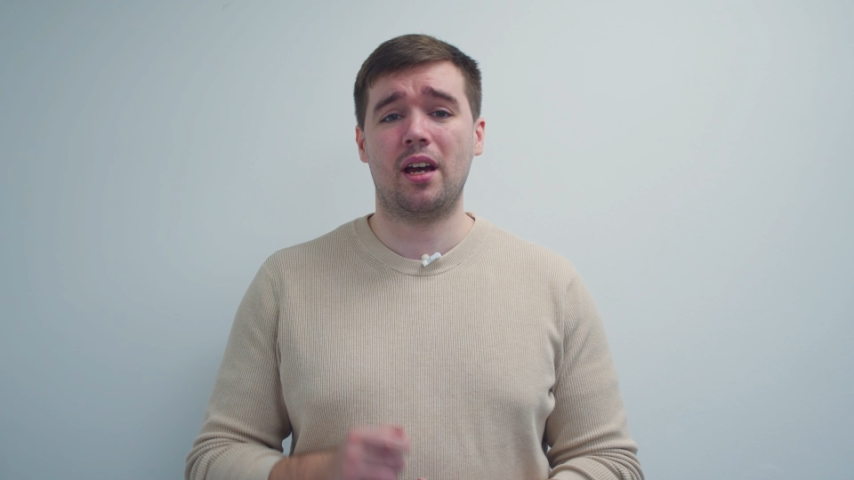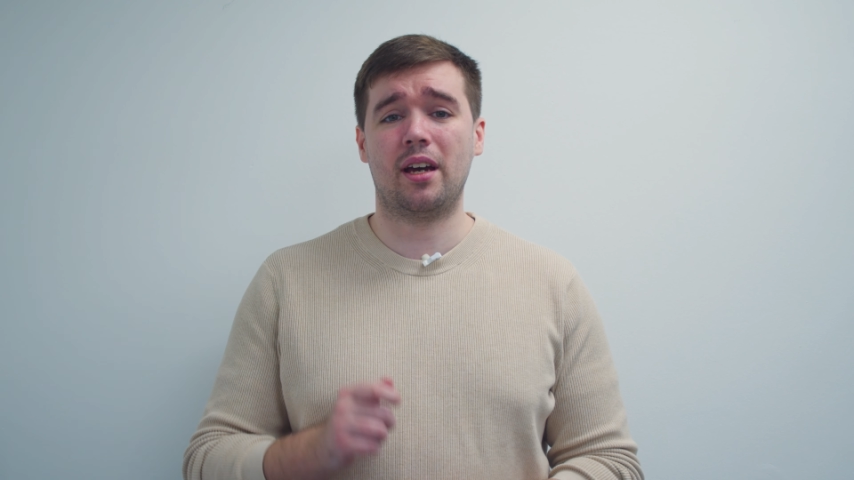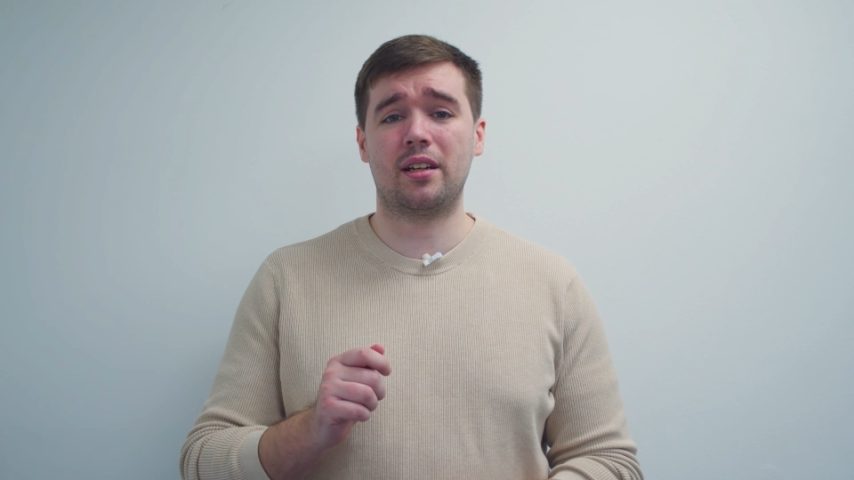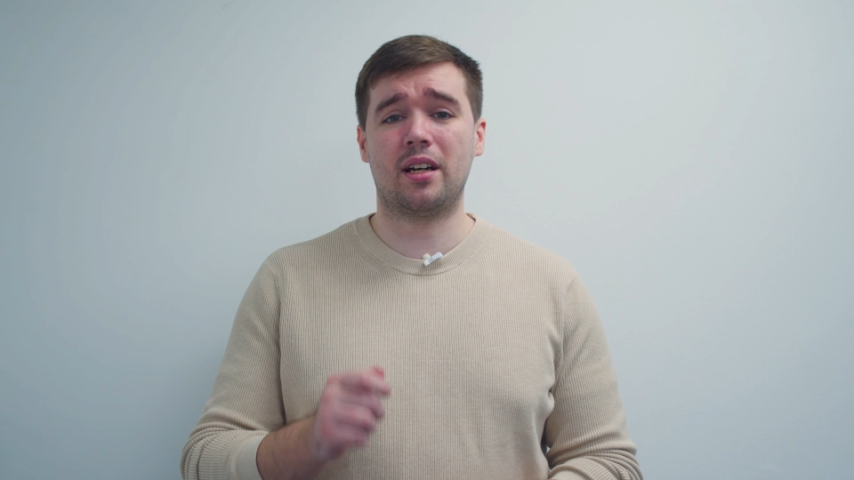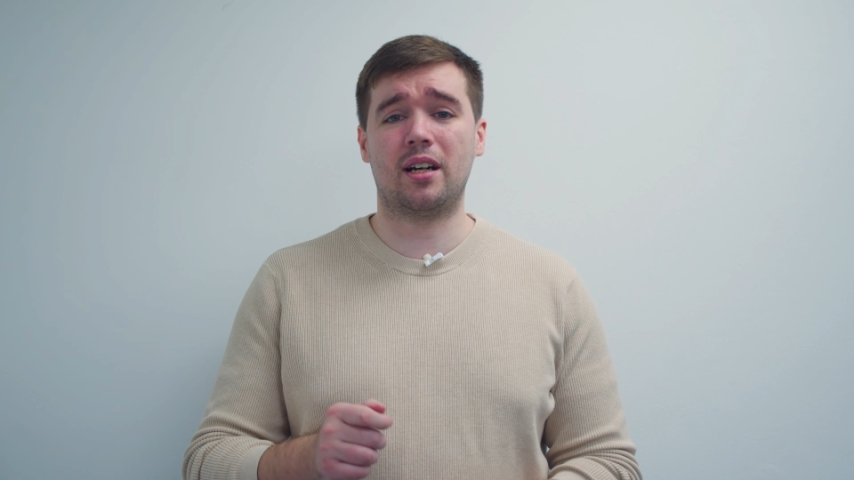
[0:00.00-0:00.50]

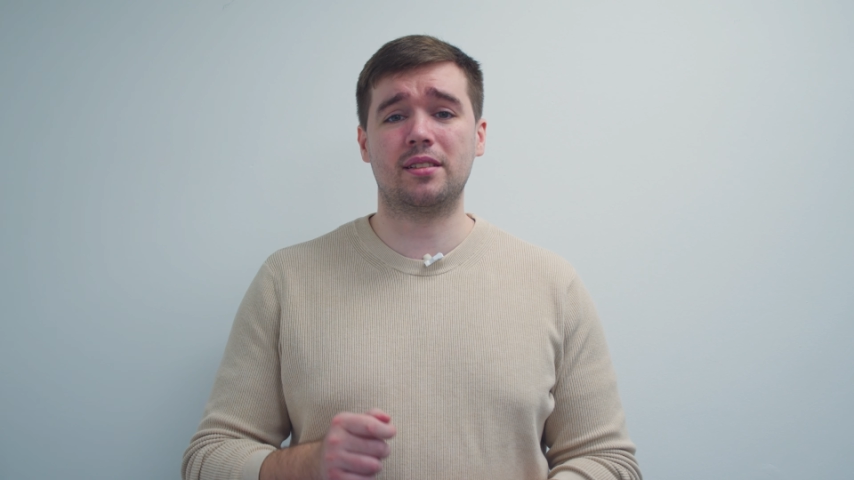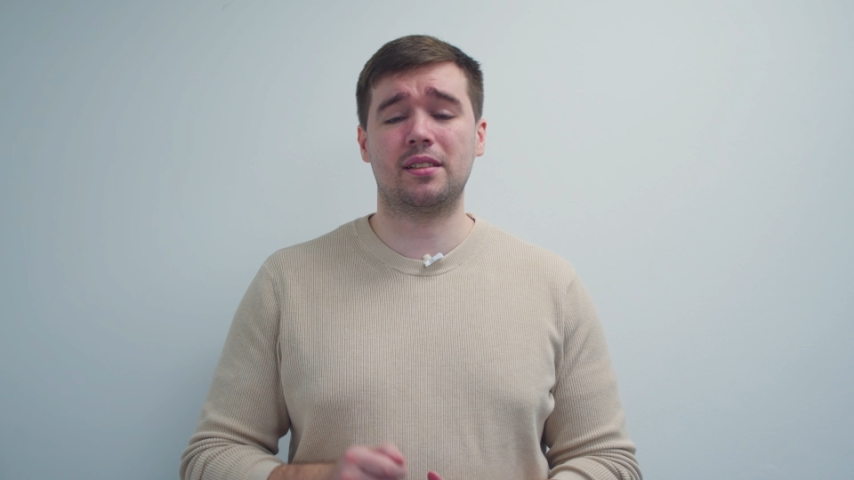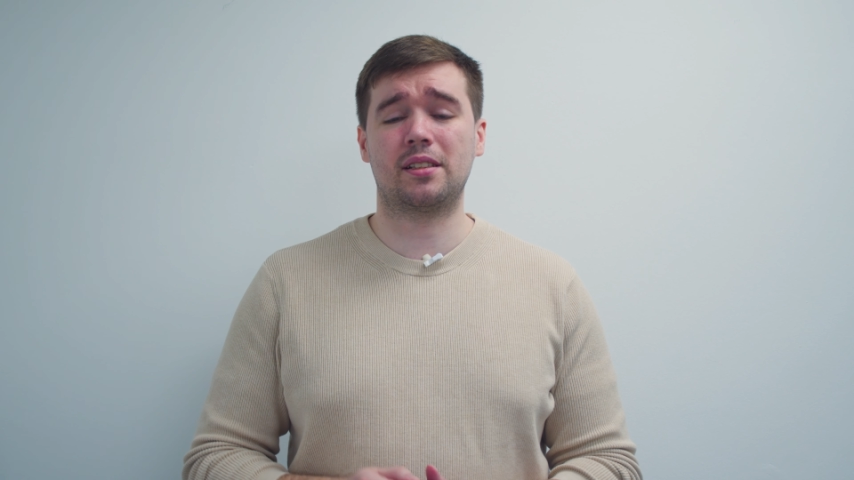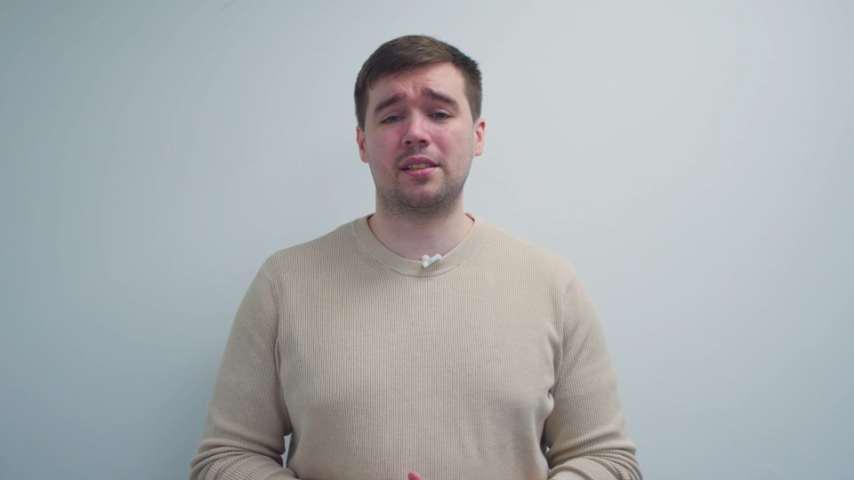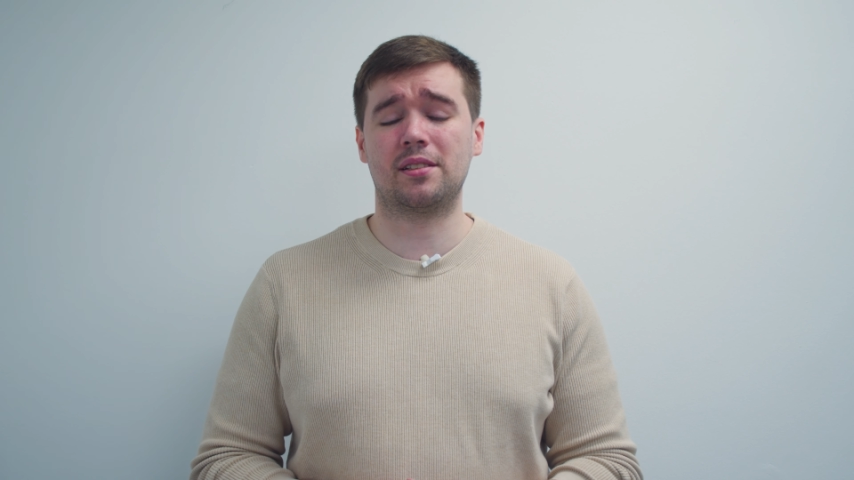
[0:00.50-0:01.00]
and enhance
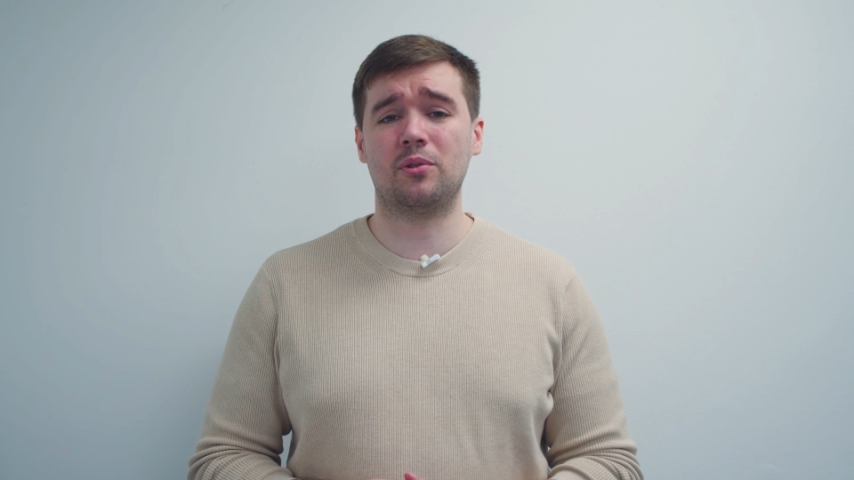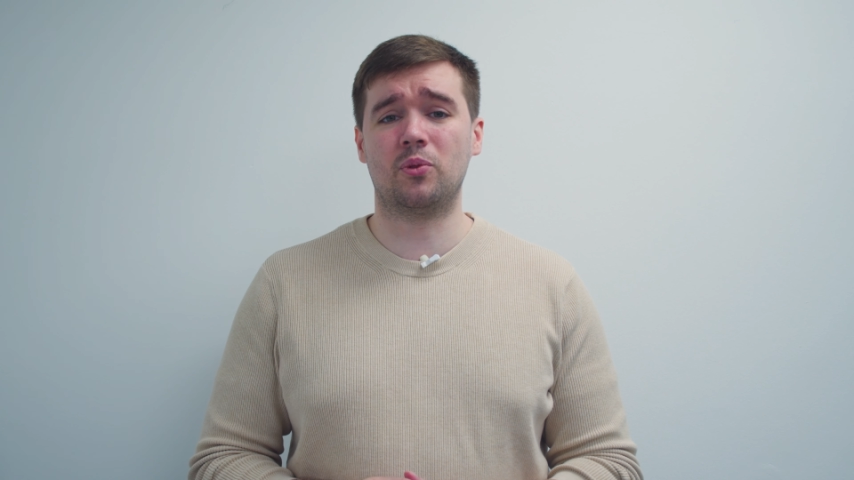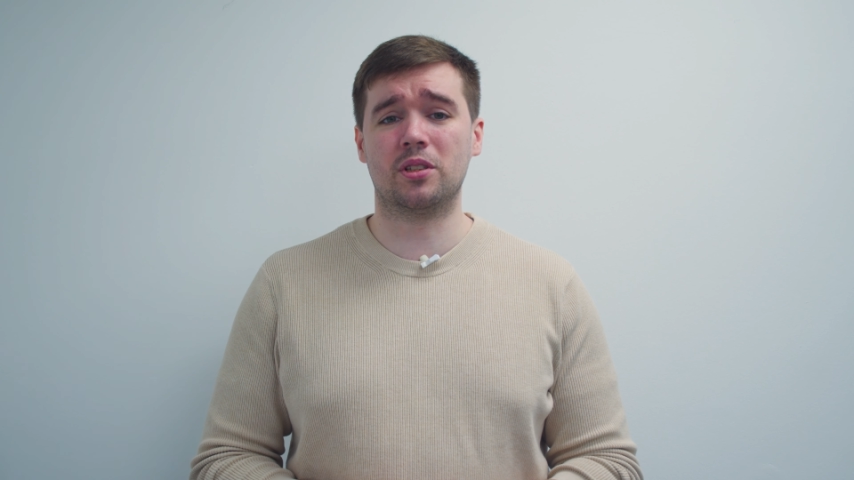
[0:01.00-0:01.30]
existing